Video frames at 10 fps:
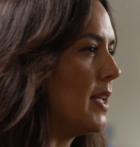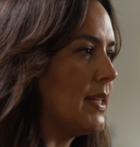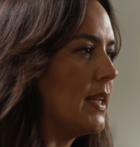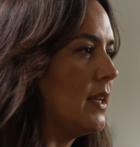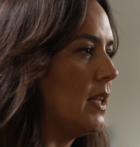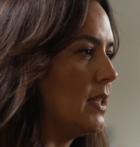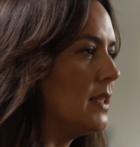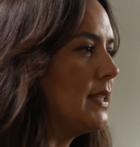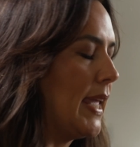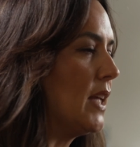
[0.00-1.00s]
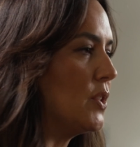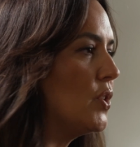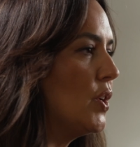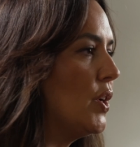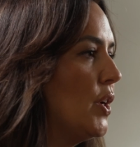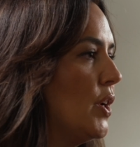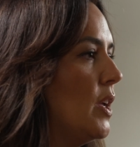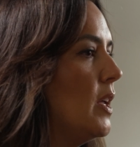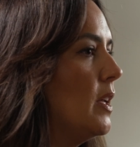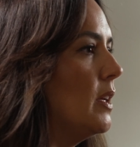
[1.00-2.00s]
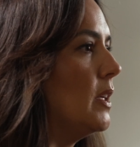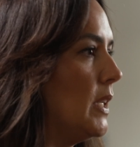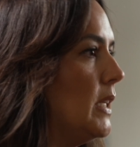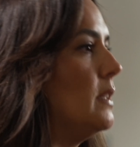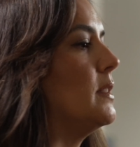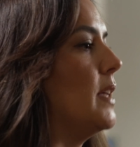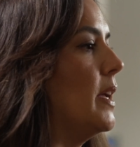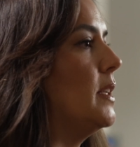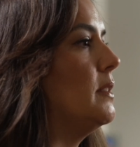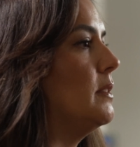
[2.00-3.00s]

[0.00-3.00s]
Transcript: said, is this cancer? And he said,